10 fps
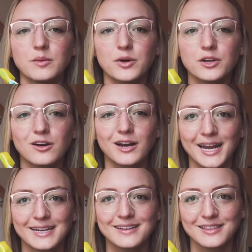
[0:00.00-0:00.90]
to put your
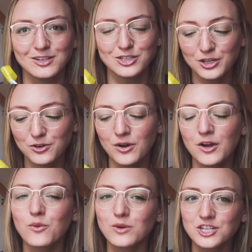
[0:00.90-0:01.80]
hand in there too,
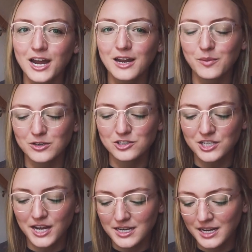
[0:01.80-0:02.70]
which I
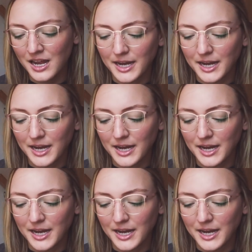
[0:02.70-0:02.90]
appreciate.